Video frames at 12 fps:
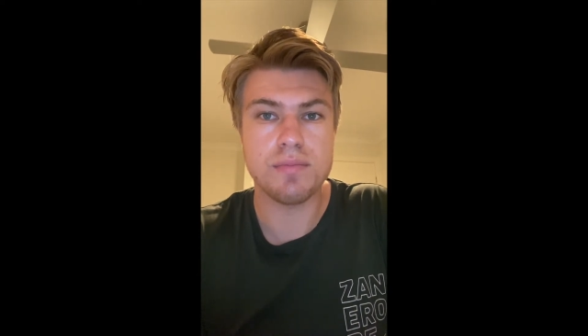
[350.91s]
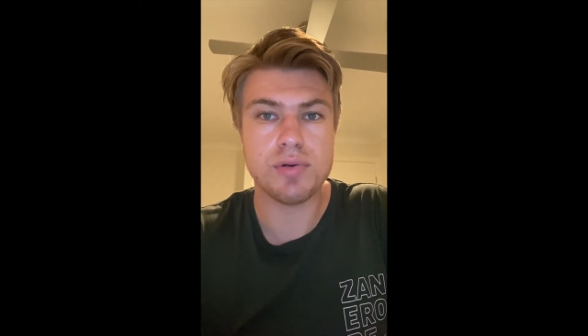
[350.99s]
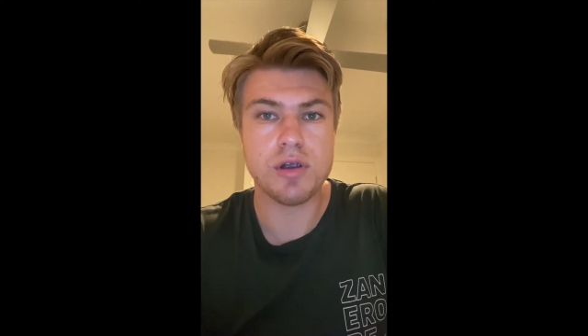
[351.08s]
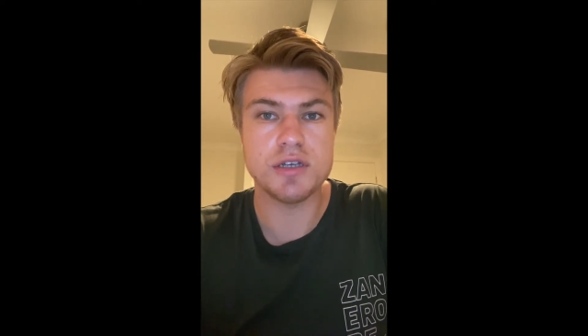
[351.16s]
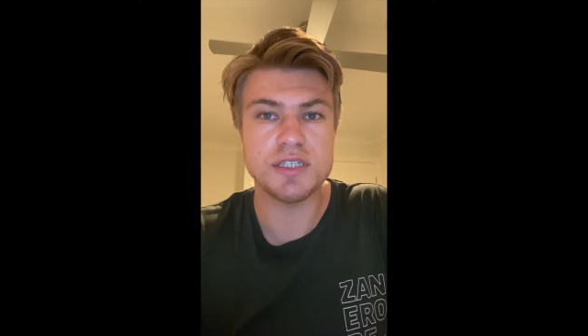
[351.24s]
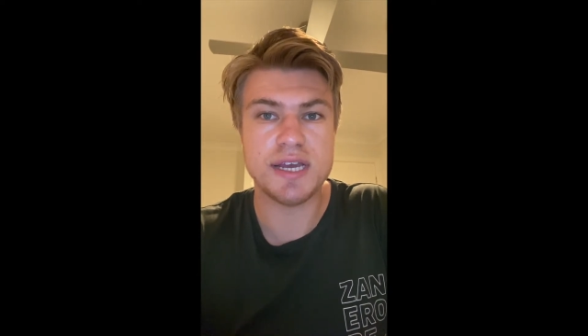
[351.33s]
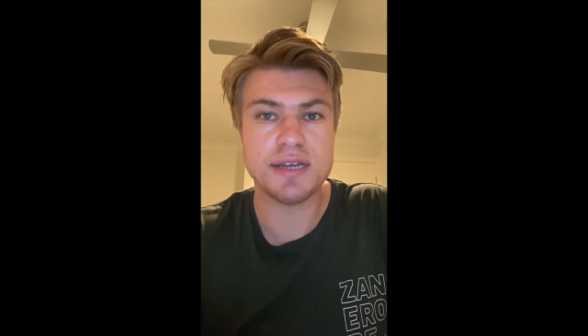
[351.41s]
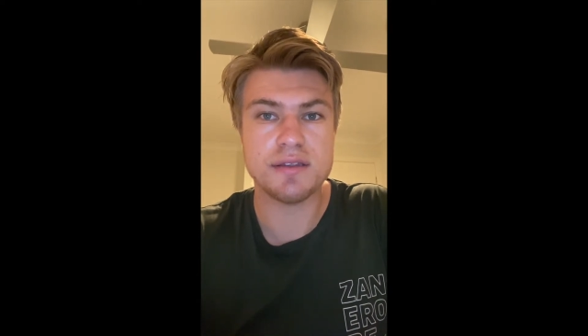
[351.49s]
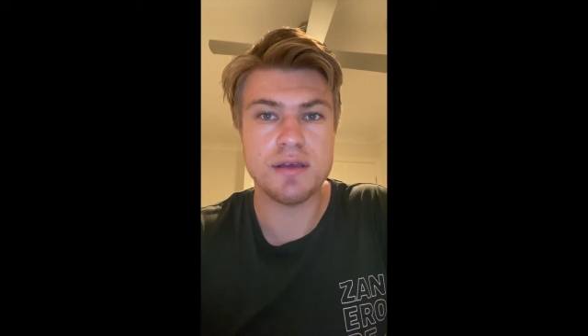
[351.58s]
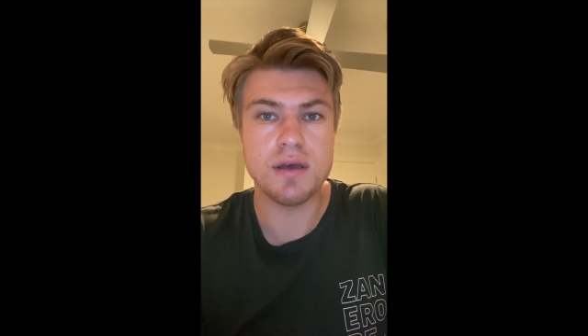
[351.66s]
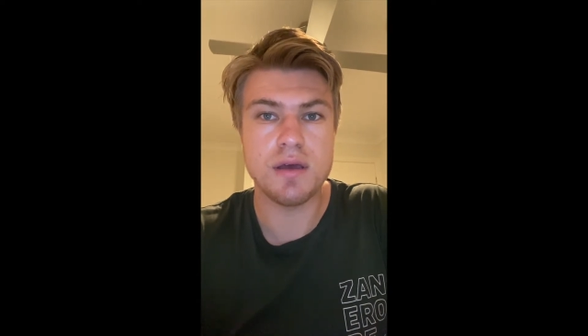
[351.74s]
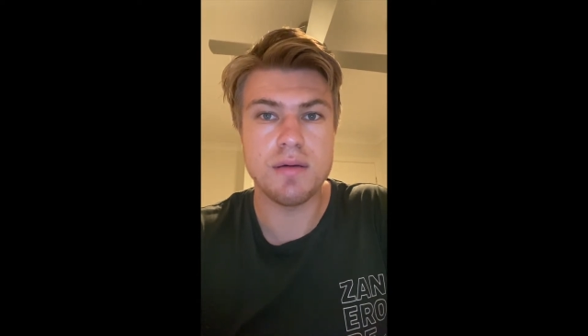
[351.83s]

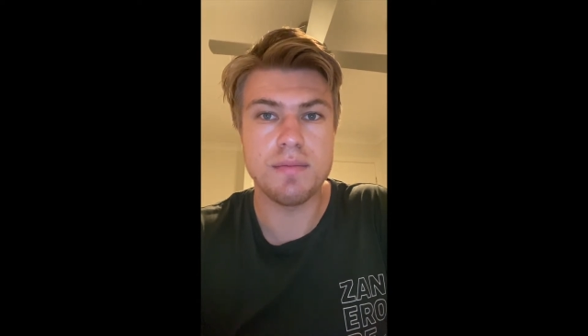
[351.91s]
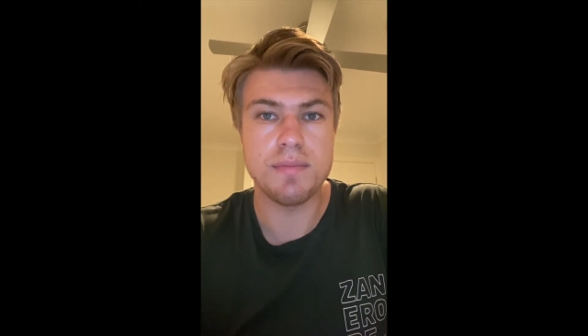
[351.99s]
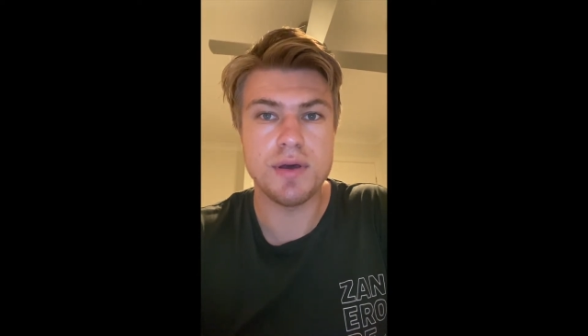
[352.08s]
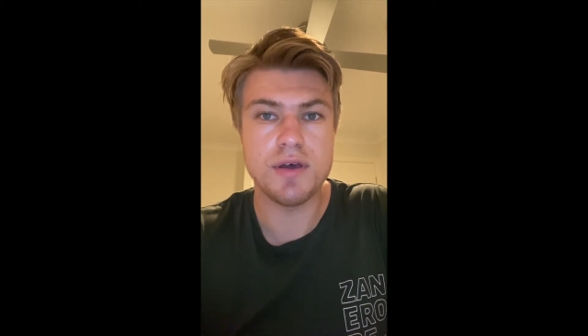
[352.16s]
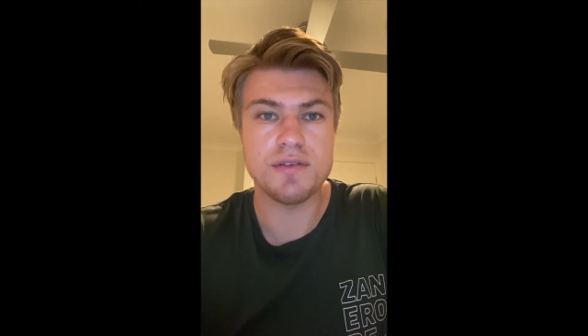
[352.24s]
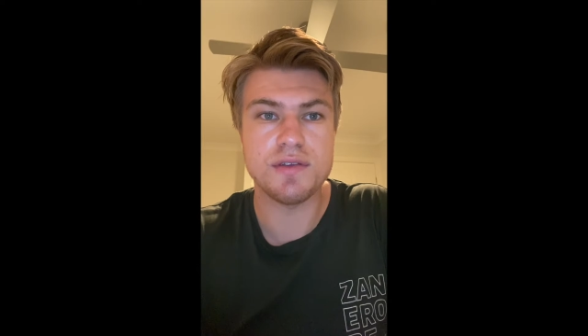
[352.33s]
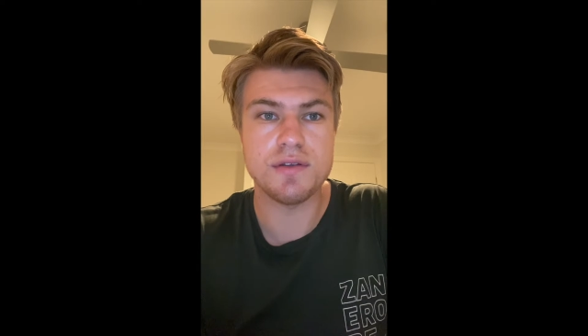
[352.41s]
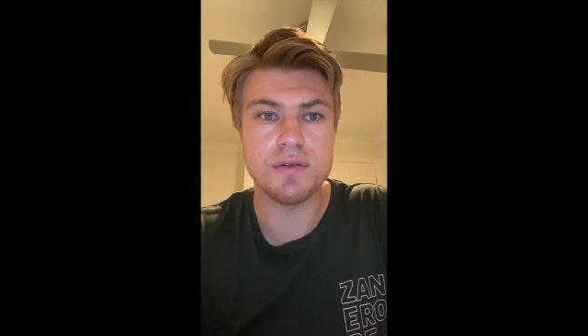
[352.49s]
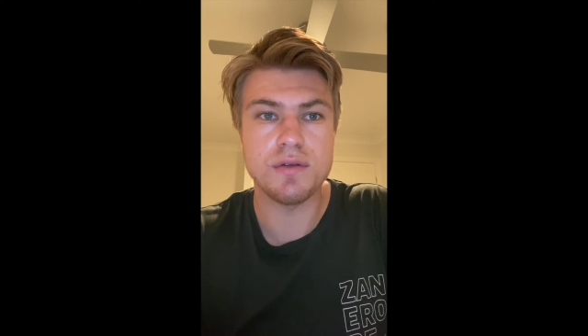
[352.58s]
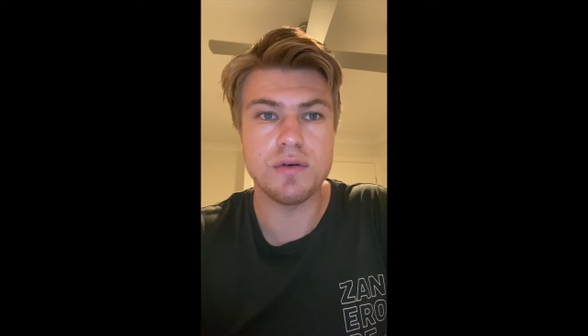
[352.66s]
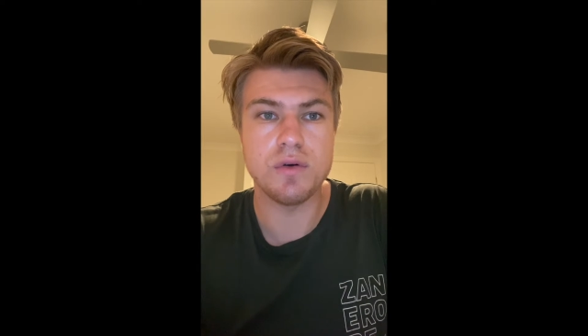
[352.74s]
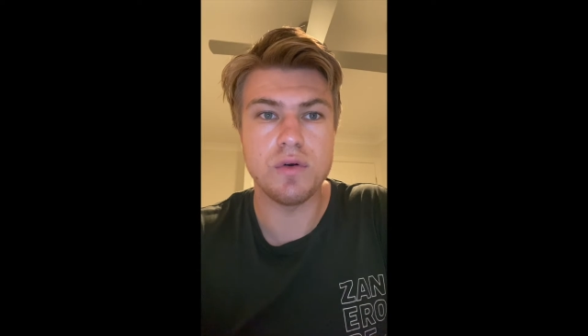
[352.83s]
project, person,
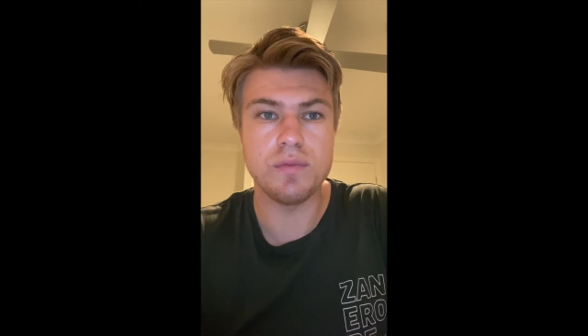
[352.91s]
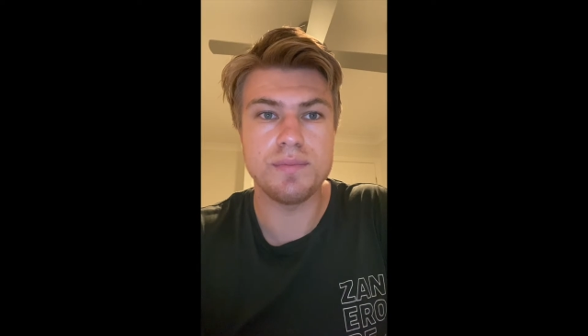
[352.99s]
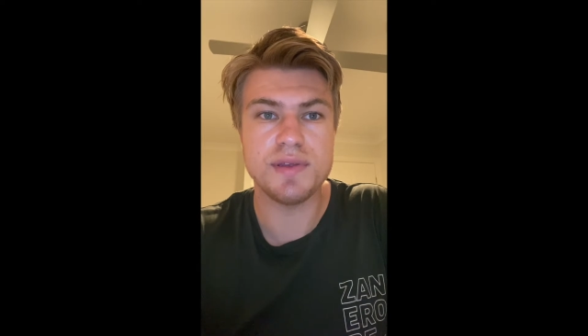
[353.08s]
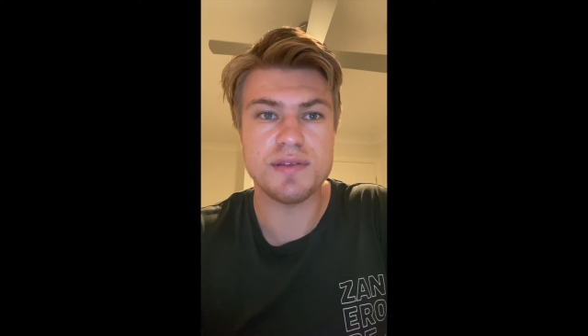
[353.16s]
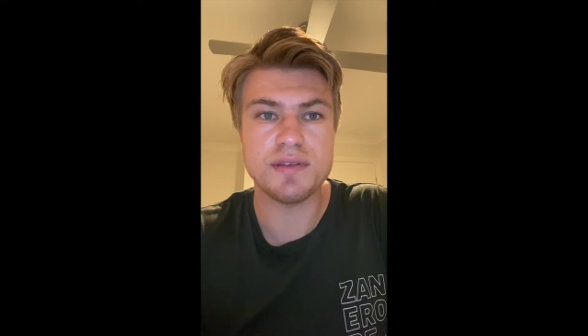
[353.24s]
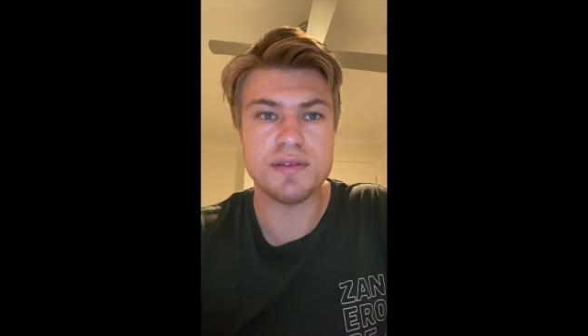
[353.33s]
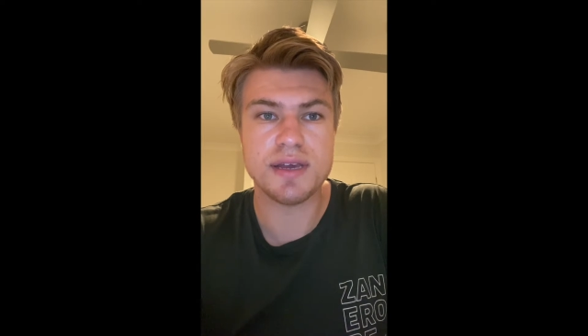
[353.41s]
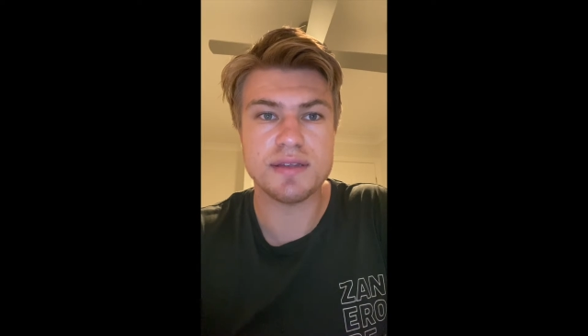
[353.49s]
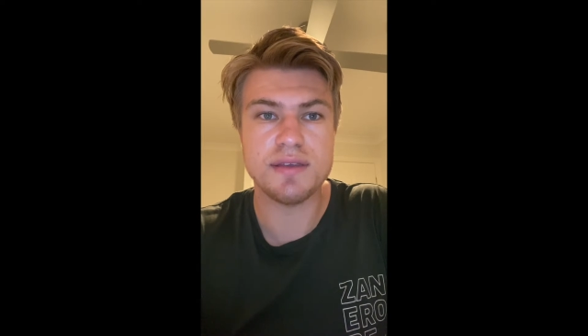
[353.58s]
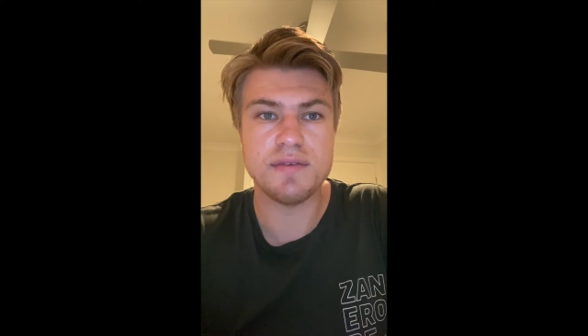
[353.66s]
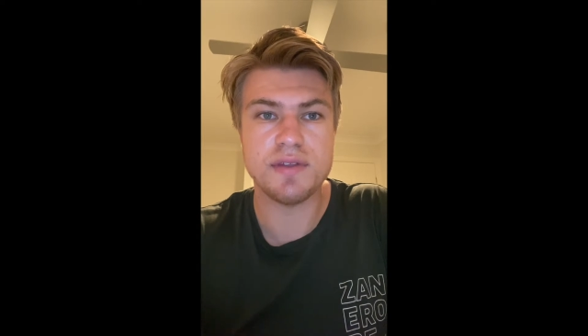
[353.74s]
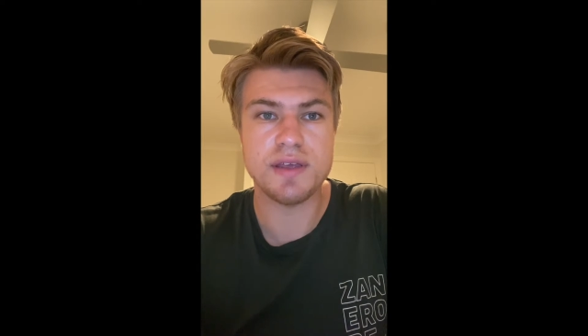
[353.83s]
or business
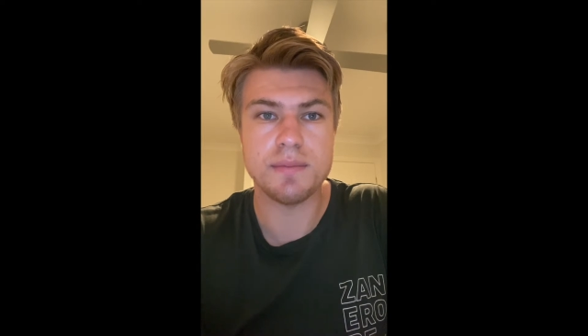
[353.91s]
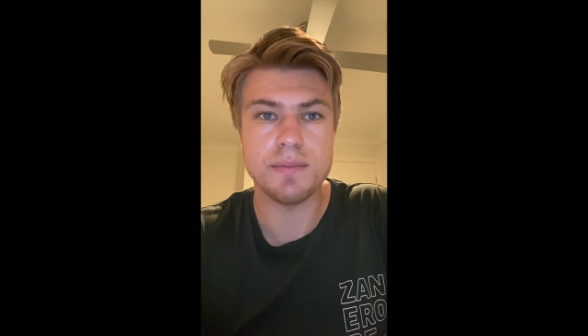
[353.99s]
activity.